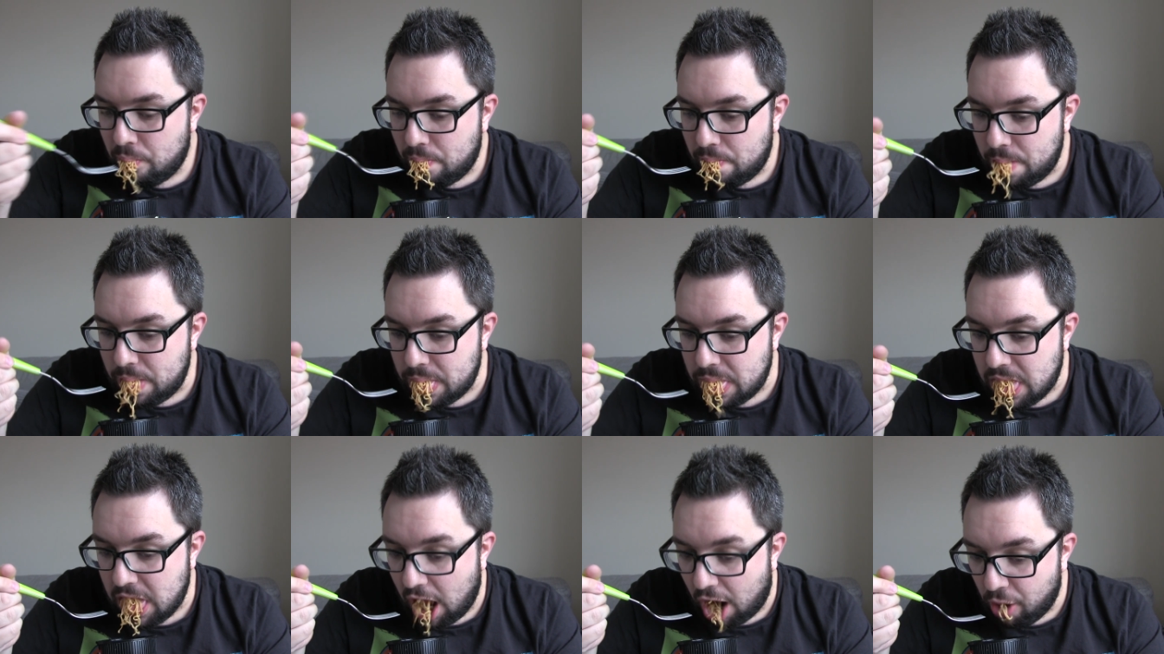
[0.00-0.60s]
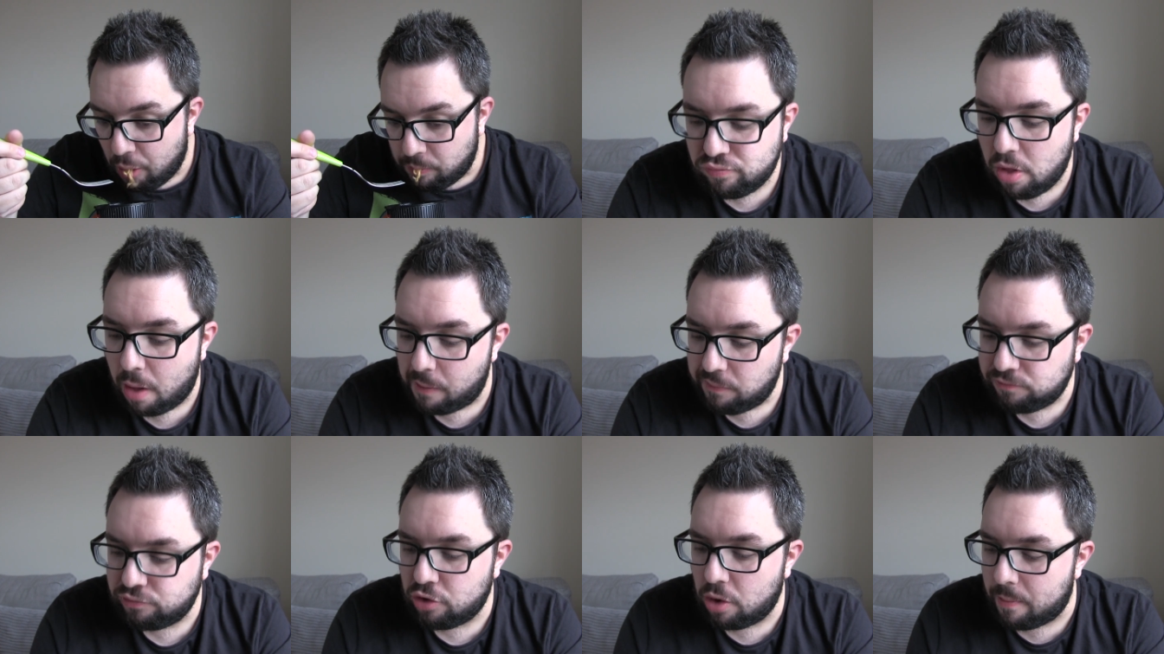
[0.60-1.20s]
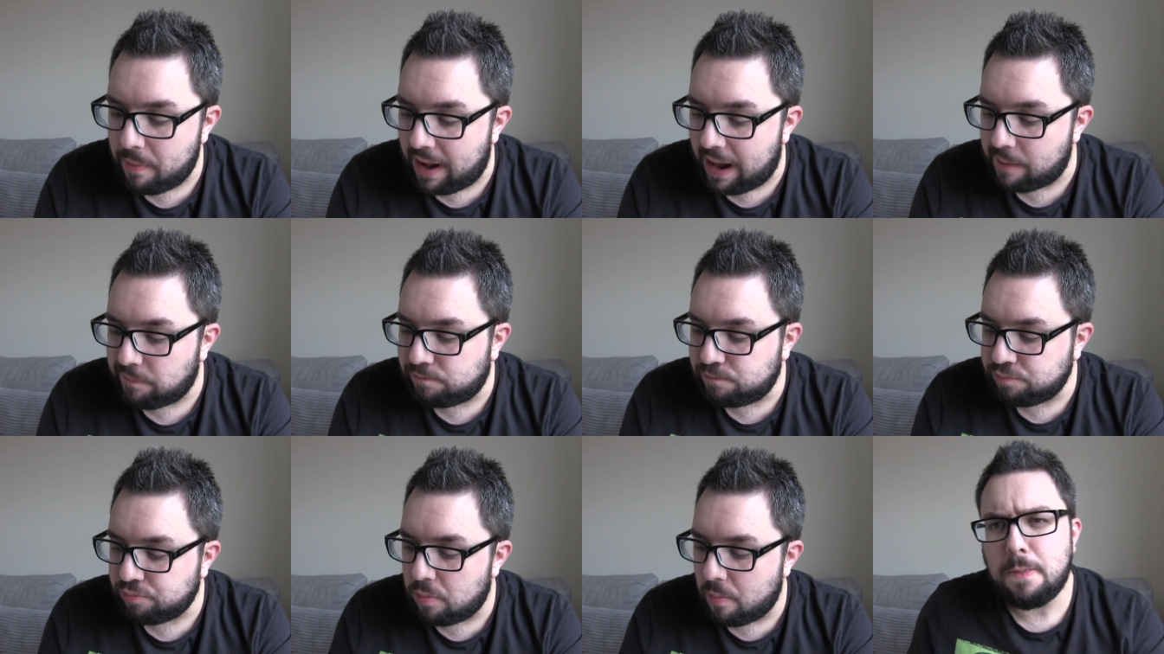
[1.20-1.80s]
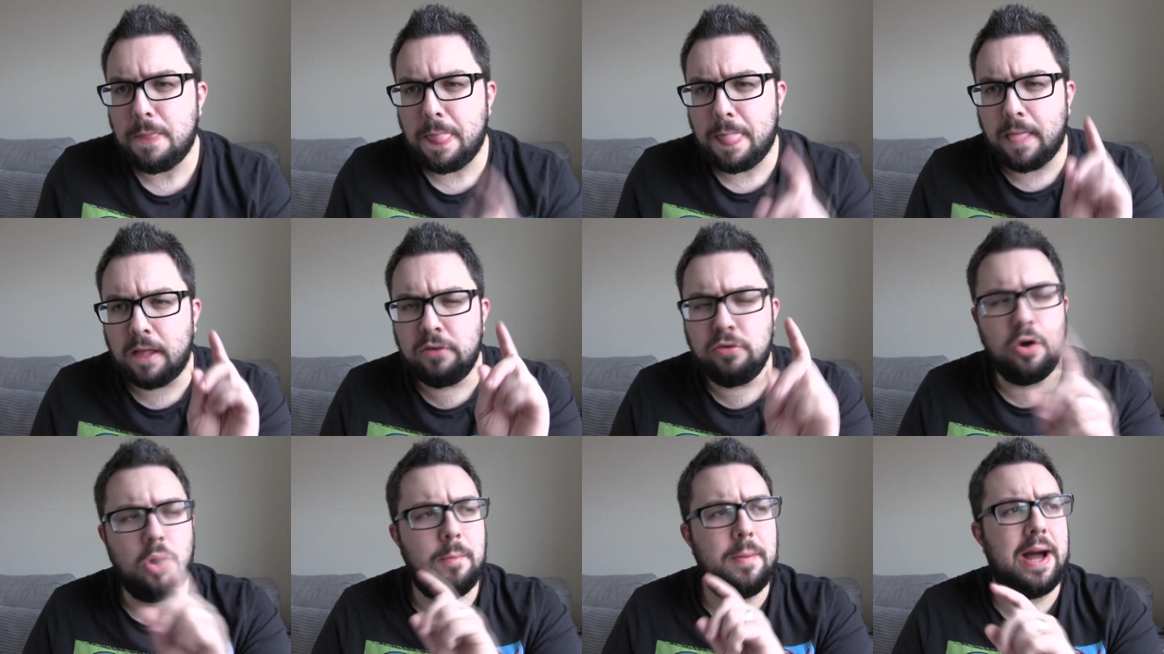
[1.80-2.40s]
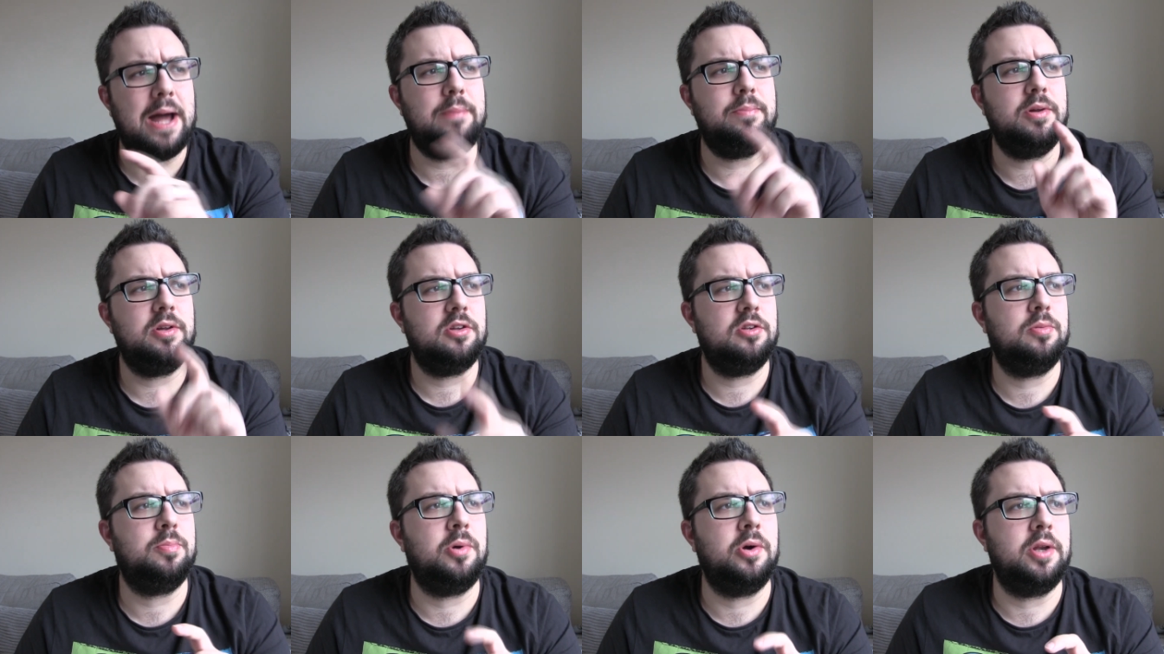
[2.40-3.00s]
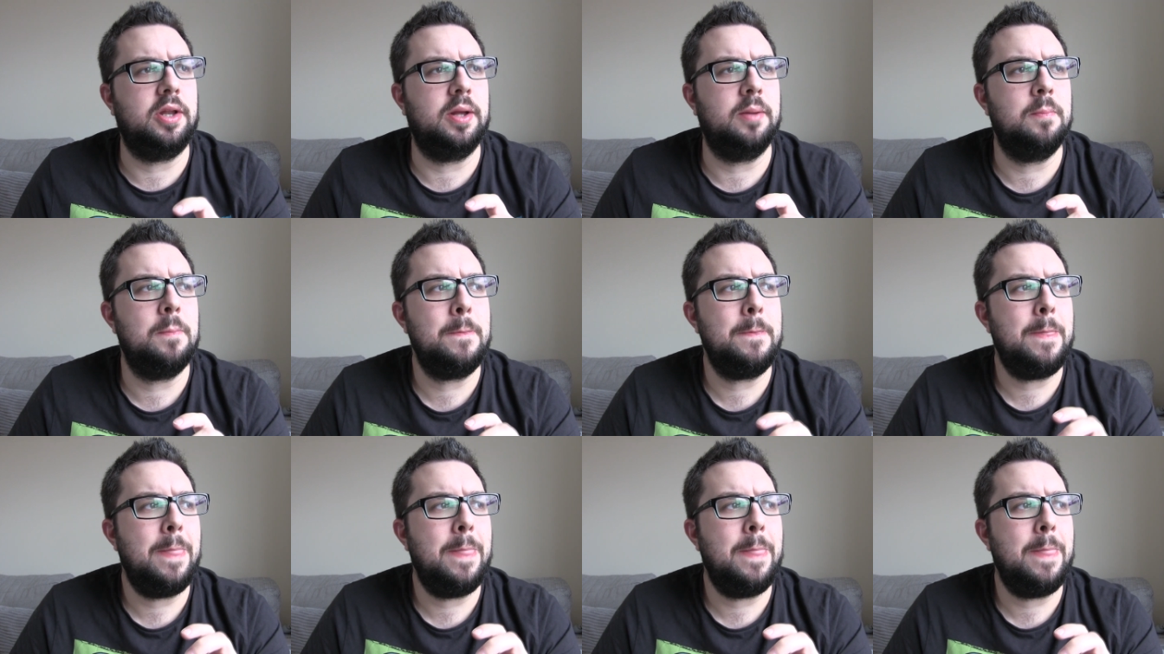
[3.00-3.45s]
Not bad. Not bad, but disappointing.